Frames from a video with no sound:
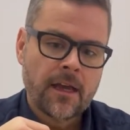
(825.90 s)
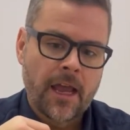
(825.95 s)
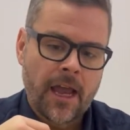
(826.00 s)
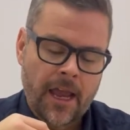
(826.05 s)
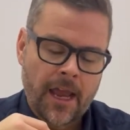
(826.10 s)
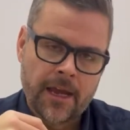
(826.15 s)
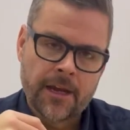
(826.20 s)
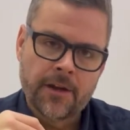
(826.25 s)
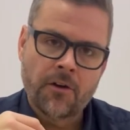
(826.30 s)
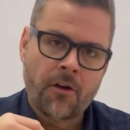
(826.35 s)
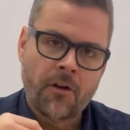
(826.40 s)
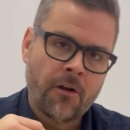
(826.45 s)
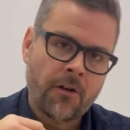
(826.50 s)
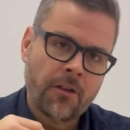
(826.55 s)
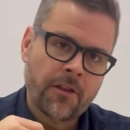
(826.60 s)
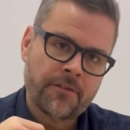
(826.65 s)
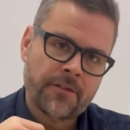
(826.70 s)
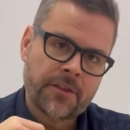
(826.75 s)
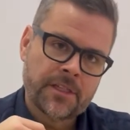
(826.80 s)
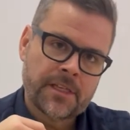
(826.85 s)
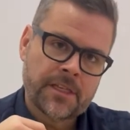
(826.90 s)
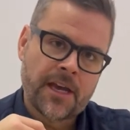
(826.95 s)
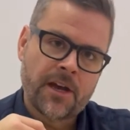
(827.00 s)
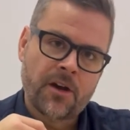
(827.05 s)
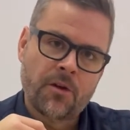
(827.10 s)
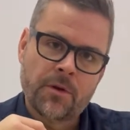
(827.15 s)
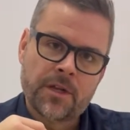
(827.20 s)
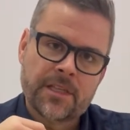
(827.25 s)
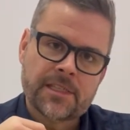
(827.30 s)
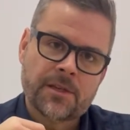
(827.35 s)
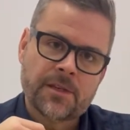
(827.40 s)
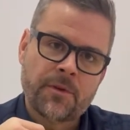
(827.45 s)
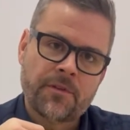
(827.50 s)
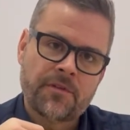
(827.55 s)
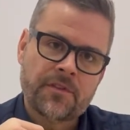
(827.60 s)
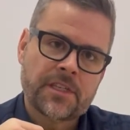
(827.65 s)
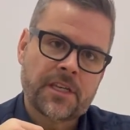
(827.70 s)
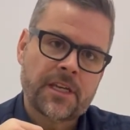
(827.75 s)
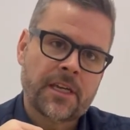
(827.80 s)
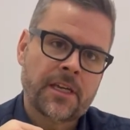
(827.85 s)
and all of the tailwinds that we've
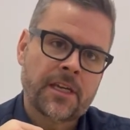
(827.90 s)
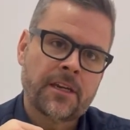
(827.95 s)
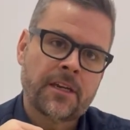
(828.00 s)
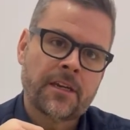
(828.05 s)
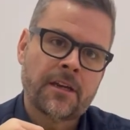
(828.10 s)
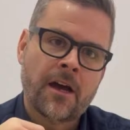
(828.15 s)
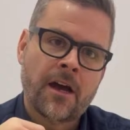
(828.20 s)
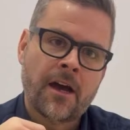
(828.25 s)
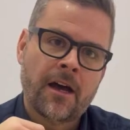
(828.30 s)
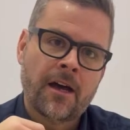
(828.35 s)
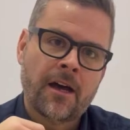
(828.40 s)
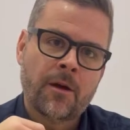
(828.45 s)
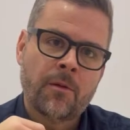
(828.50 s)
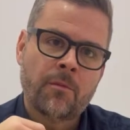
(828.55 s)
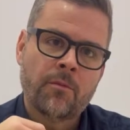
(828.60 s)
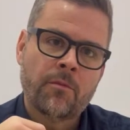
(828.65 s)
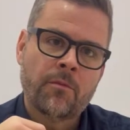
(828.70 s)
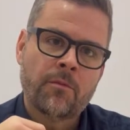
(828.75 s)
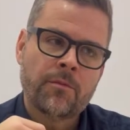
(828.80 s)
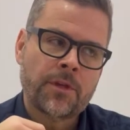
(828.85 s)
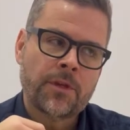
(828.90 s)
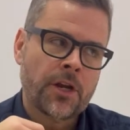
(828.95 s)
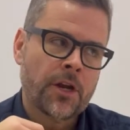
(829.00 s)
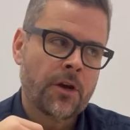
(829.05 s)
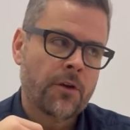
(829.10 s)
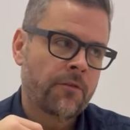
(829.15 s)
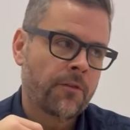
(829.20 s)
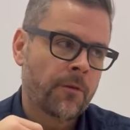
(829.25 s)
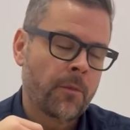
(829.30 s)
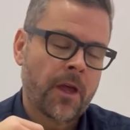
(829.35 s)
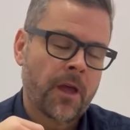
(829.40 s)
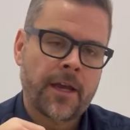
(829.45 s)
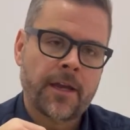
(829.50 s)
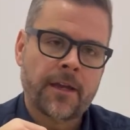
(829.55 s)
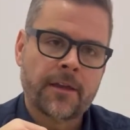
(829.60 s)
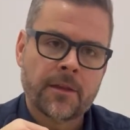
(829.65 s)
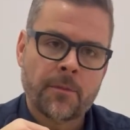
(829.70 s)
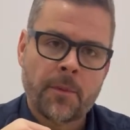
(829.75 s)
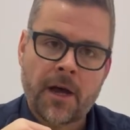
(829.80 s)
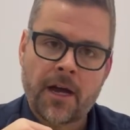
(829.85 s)
seen, from
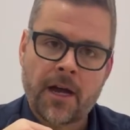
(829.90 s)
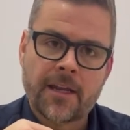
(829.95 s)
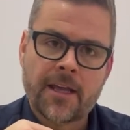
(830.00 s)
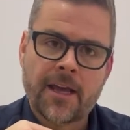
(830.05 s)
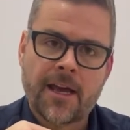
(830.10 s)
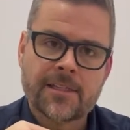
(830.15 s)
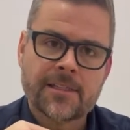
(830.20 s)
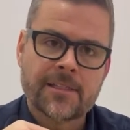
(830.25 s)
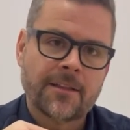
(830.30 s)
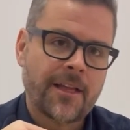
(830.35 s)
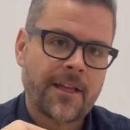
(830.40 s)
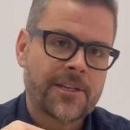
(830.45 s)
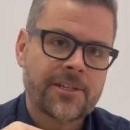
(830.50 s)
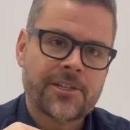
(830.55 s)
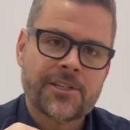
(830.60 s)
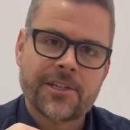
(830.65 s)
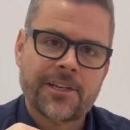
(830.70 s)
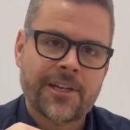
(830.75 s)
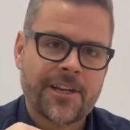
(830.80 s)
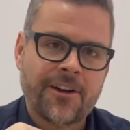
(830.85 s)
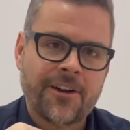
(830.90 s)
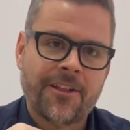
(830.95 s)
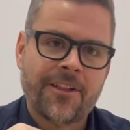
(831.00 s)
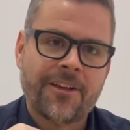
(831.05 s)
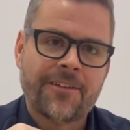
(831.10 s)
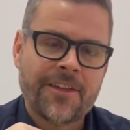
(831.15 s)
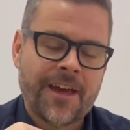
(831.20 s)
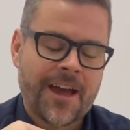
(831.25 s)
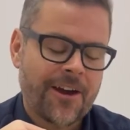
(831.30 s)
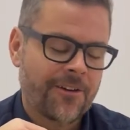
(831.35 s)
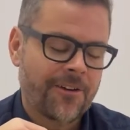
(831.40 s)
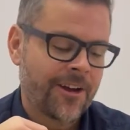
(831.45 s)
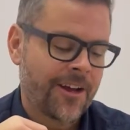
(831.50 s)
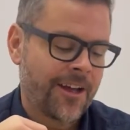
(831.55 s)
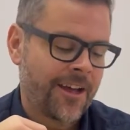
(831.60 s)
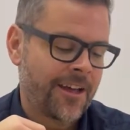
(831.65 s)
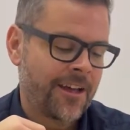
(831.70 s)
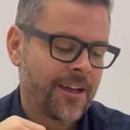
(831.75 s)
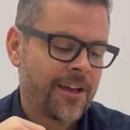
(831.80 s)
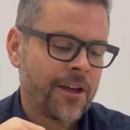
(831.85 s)
the podcast election and all of that,
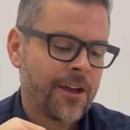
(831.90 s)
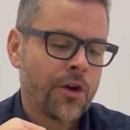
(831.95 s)
right?